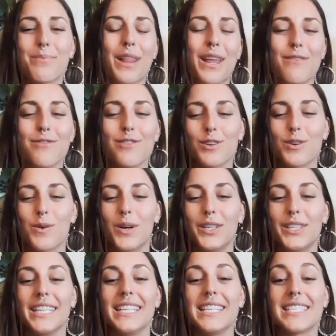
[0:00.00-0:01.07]
playful
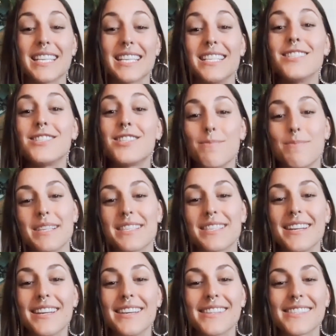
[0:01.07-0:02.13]
qualities into
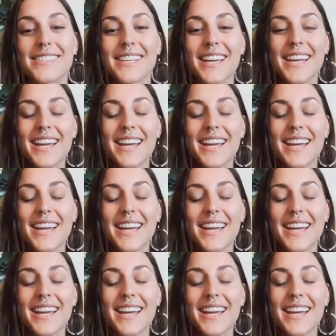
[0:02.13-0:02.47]
business